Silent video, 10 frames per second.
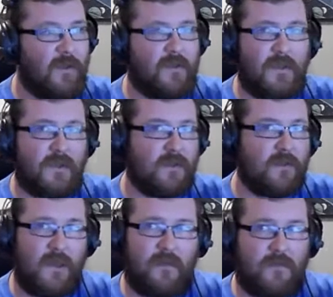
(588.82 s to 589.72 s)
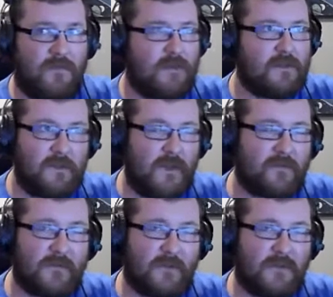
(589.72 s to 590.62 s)
They did
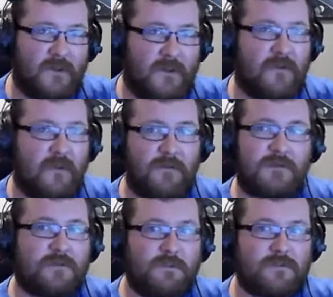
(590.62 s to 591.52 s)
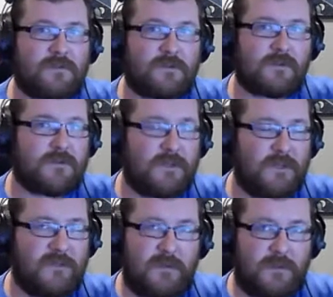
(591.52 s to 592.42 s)
that for the original
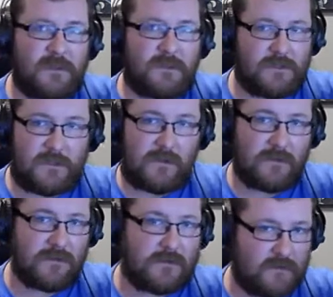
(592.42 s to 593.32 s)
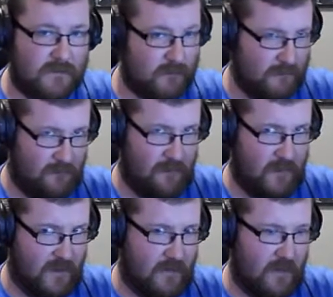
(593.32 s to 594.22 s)
Teenage Mutant Ninja Turtles
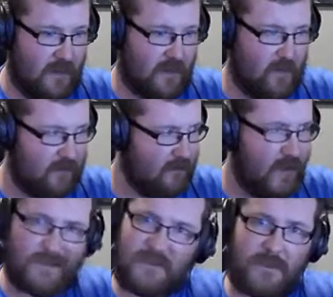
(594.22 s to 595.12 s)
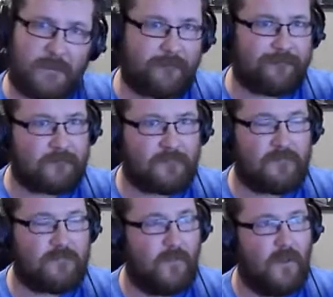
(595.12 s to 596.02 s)
last year.
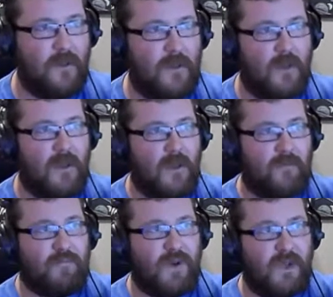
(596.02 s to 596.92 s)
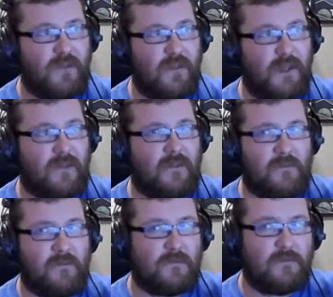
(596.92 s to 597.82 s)
But like,
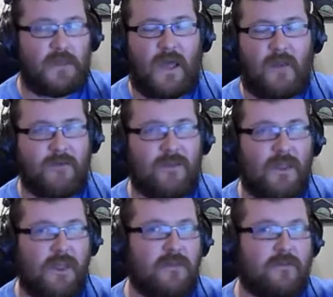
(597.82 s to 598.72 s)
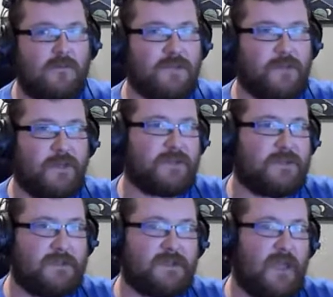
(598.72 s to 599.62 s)
I don't think just
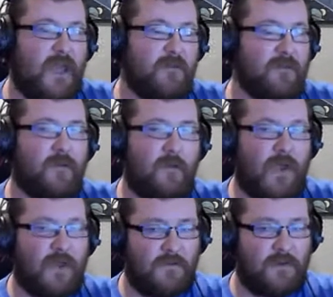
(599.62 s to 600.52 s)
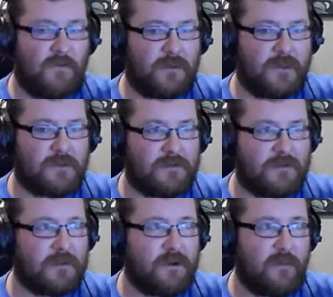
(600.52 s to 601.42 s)
because it's able to go back in the movie theaters,
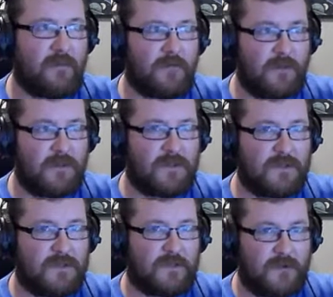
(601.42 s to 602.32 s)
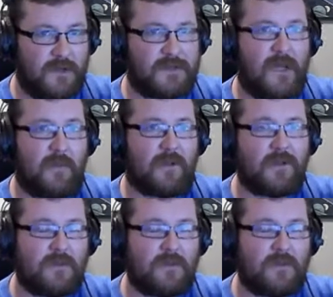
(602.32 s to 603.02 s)
it's already been released and already stopping in